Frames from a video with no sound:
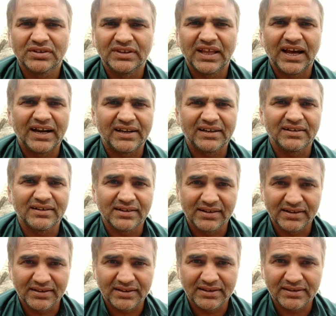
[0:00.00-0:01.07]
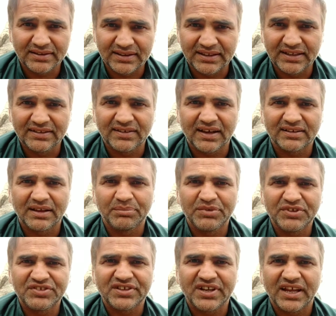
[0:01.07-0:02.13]
that these are the
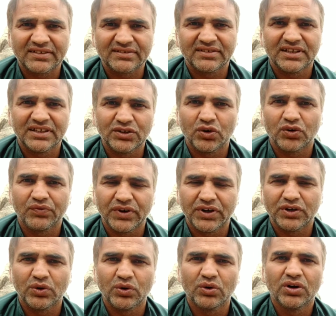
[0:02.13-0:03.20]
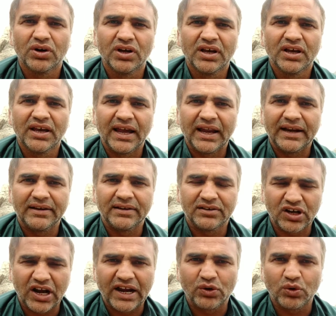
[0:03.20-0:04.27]
mistakes in your video,
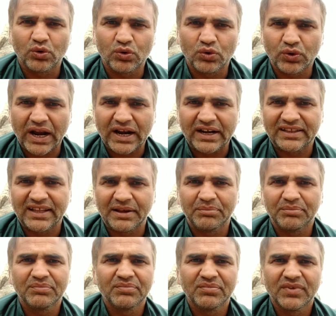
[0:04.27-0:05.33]
and try to correct them.